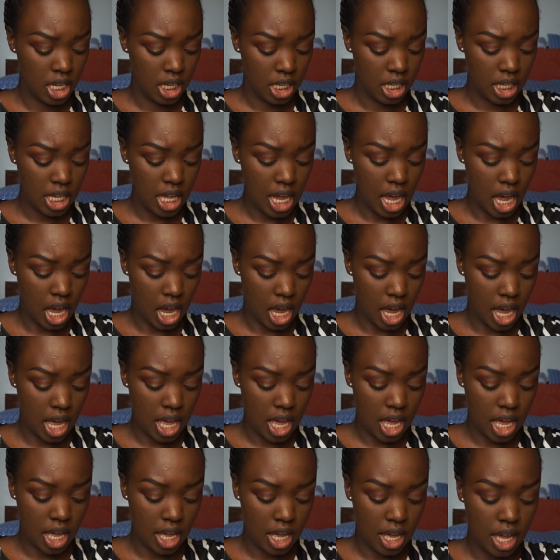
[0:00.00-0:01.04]
yeah,
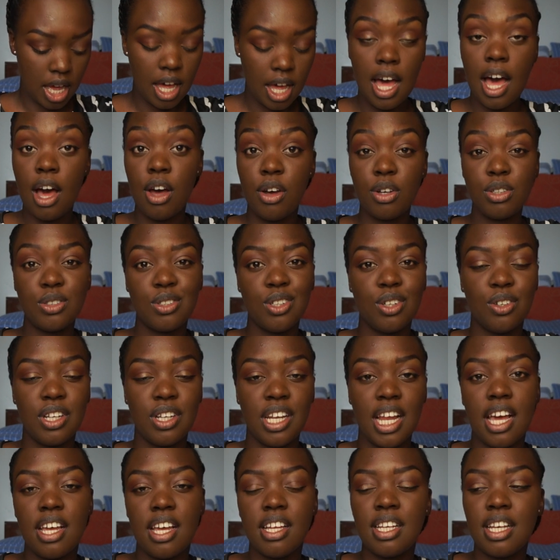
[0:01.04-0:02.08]
I also
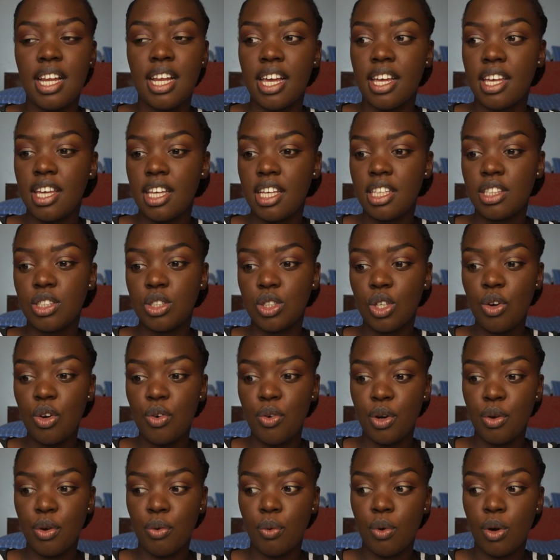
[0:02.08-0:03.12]
like it's so
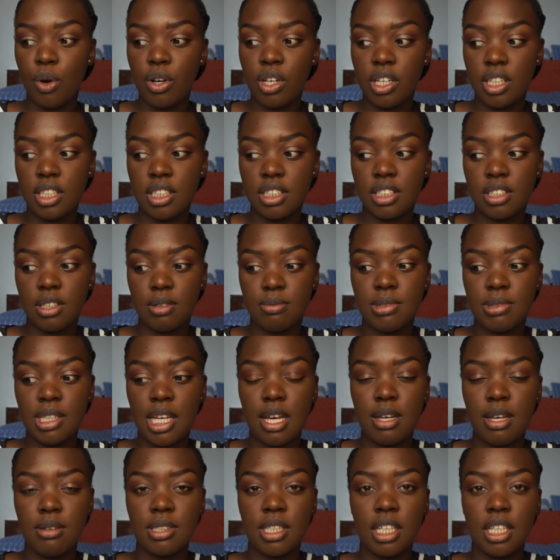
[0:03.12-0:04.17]
rewarding
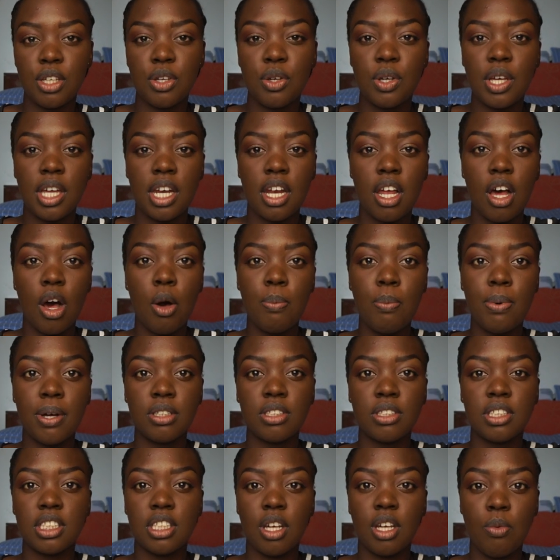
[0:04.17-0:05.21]
sometimes. Like you can help
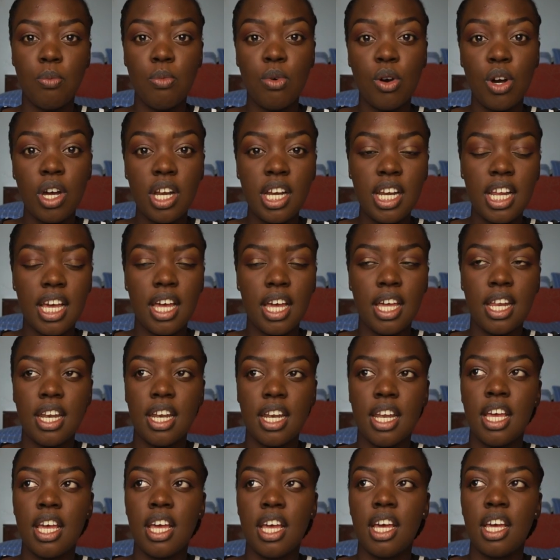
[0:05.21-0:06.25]
out someone and
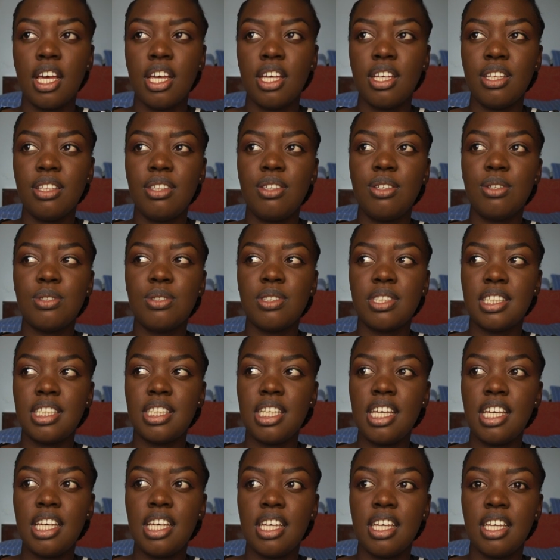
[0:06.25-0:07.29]
you
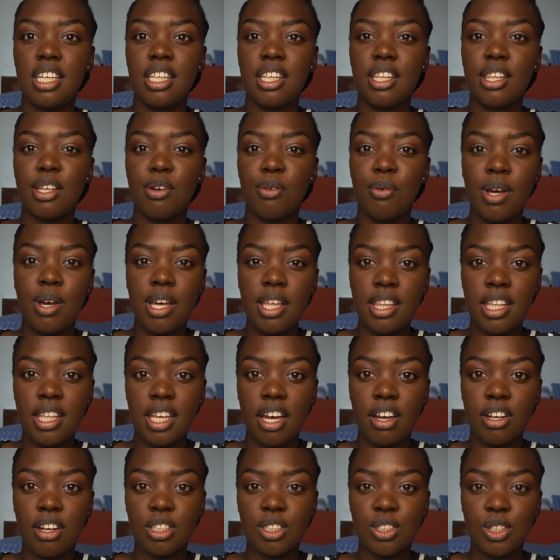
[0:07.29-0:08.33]
see the way they
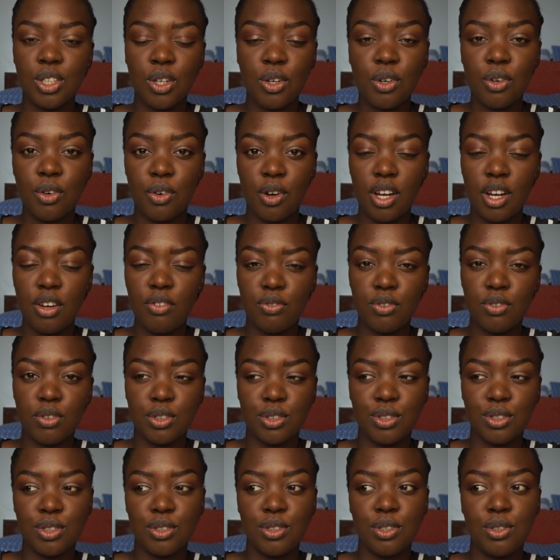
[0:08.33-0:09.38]
are so grateful
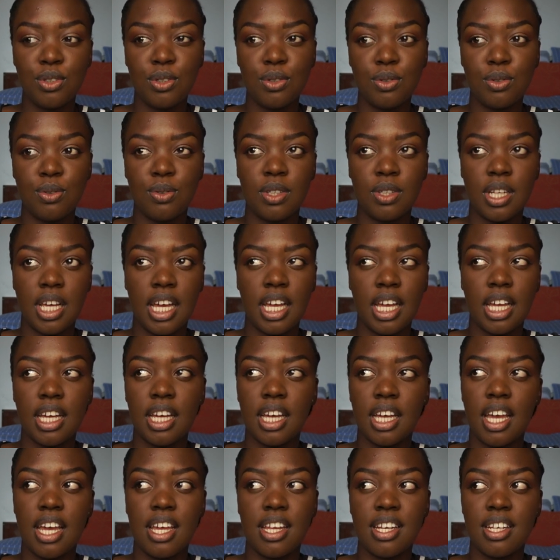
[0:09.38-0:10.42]
to you,
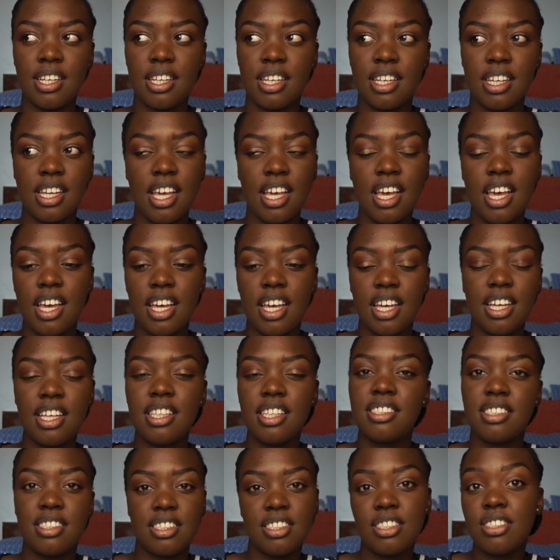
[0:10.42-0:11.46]
like, and
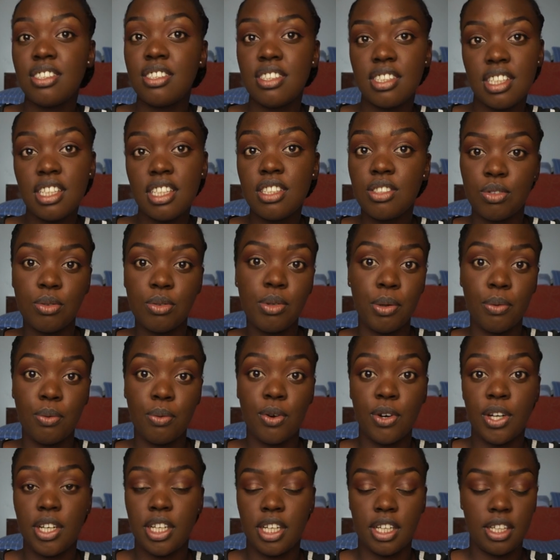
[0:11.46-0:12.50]
it's
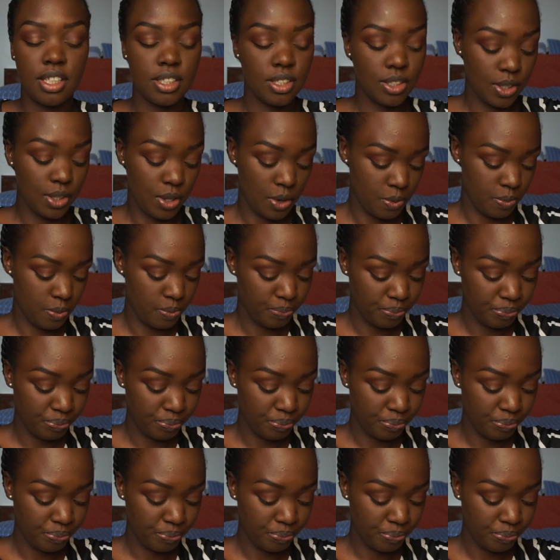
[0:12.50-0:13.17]
rewarding. So